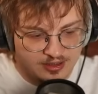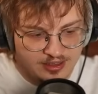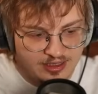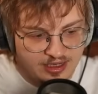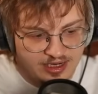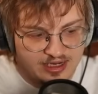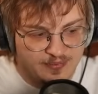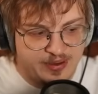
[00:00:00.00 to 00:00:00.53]

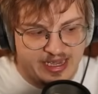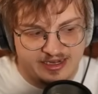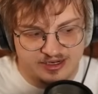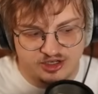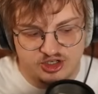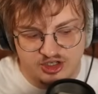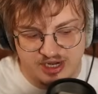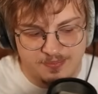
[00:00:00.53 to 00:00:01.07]
an
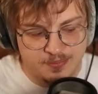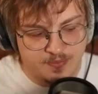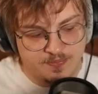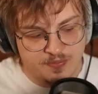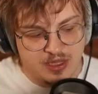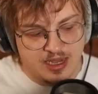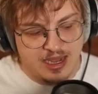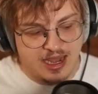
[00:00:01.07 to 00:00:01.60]
abandoned ship
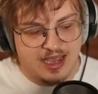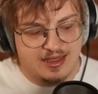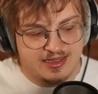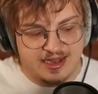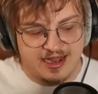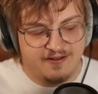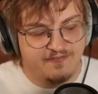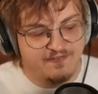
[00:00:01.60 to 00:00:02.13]
and then
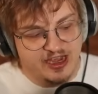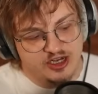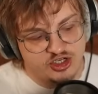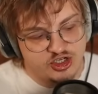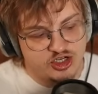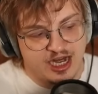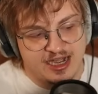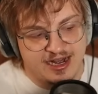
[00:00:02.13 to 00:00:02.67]
I
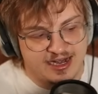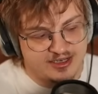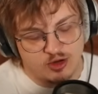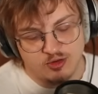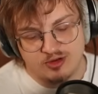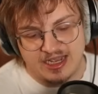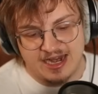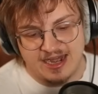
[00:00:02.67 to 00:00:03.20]
fish and I
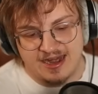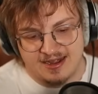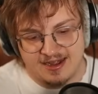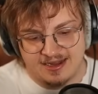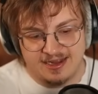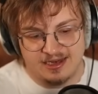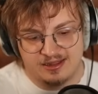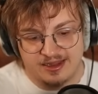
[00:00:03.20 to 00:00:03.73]
don't get it and I
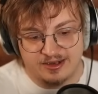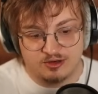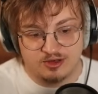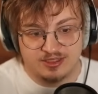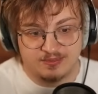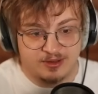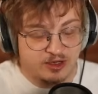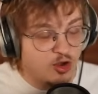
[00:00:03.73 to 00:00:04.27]
get
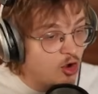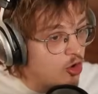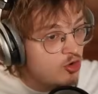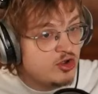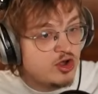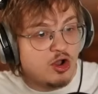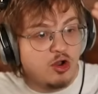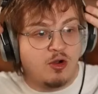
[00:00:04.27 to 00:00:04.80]
Electros. I'm like, oh
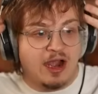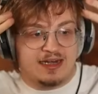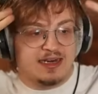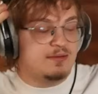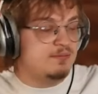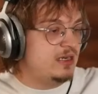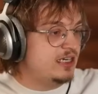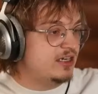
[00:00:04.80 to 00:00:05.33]
no, I
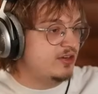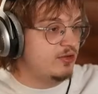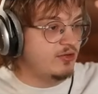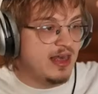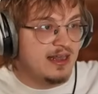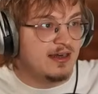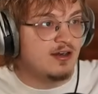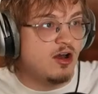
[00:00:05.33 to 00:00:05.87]
didn't mean to do
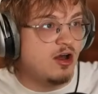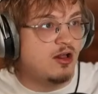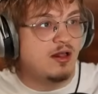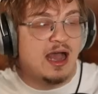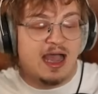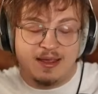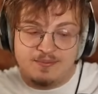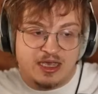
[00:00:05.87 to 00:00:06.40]
that at all.
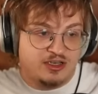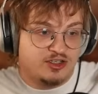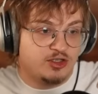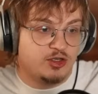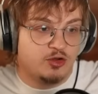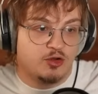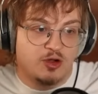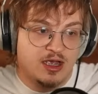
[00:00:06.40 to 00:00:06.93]
I meant
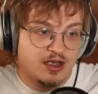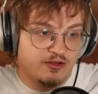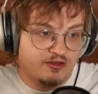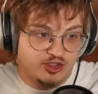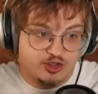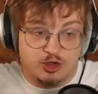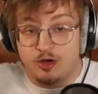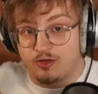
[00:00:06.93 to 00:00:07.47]
to
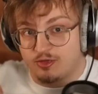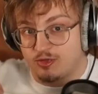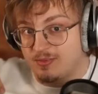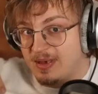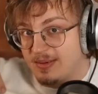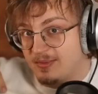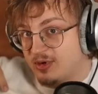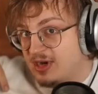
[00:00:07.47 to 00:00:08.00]
surf.
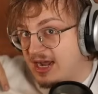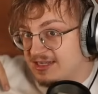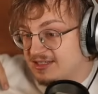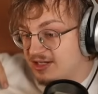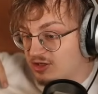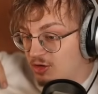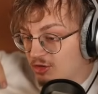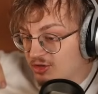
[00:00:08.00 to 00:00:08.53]
Remember, guys, I
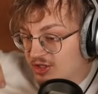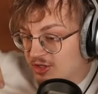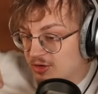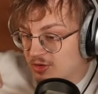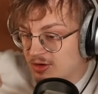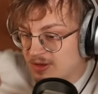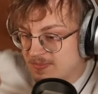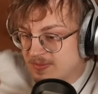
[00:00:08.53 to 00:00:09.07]
told
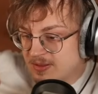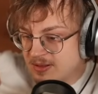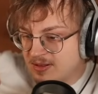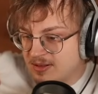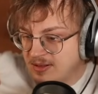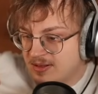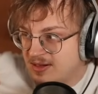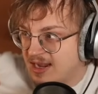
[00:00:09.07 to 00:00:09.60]
you.
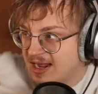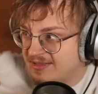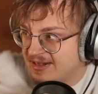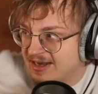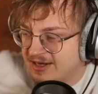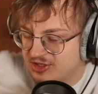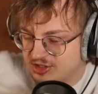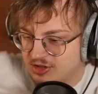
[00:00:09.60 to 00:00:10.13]
And then
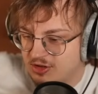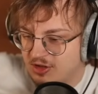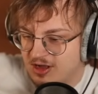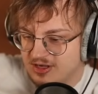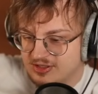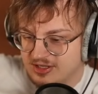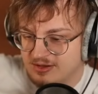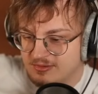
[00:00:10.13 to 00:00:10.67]
I just
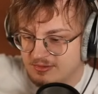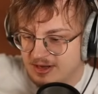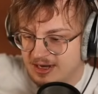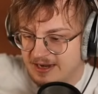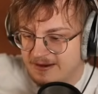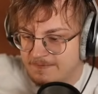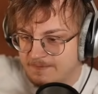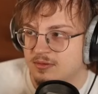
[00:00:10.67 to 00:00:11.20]
clause it,
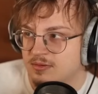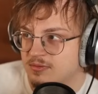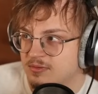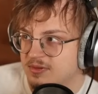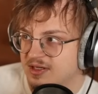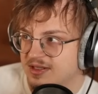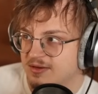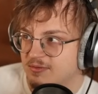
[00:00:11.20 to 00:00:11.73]
right?
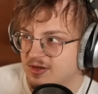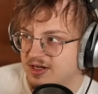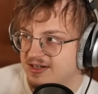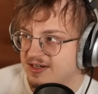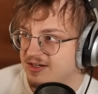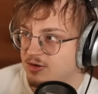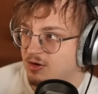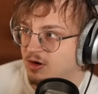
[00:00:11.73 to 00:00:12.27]
We delay
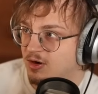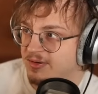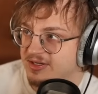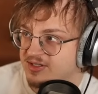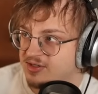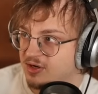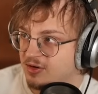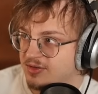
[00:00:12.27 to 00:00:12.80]
118. You
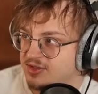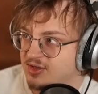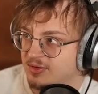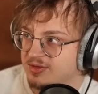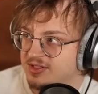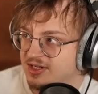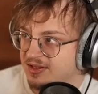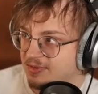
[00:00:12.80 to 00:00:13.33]
always, always,
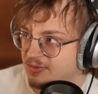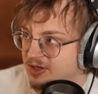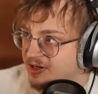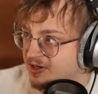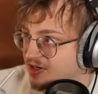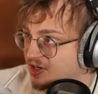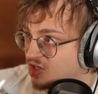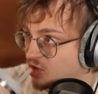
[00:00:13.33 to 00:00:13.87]
always delay
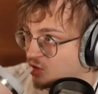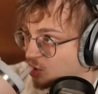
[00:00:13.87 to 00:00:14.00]
118.